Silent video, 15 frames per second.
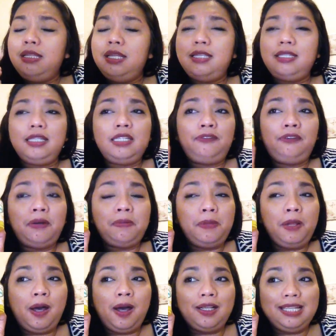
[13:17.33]
This is from
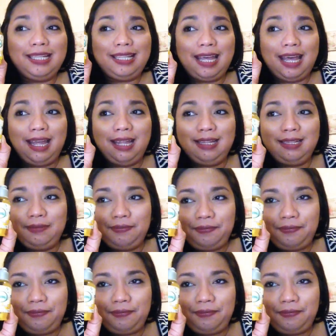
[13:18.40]
L'Occitane.